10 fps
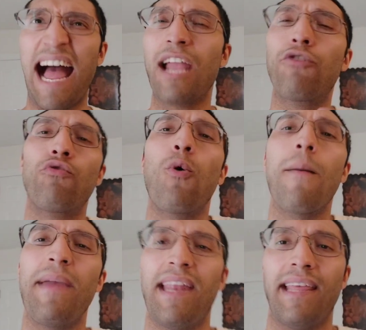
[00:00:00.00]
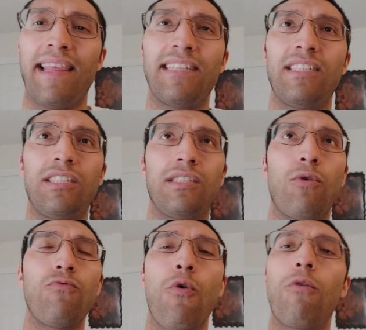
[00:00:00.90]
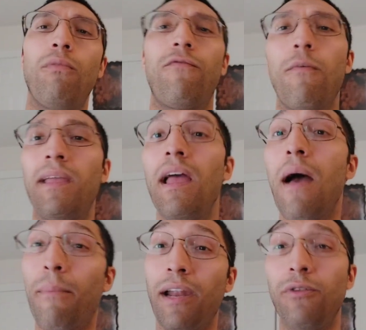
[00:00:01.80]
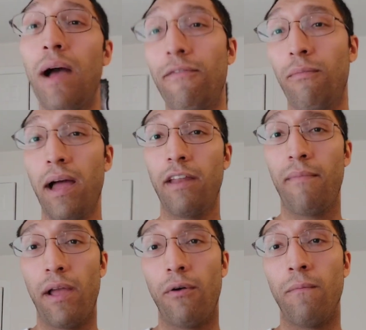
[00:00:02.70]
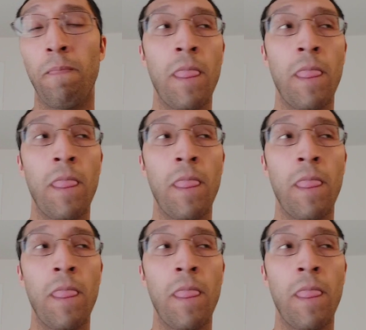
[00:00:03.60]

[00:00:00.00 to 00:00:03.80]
I grew up in it. That's just so normal for me. But I do have a mind of my own.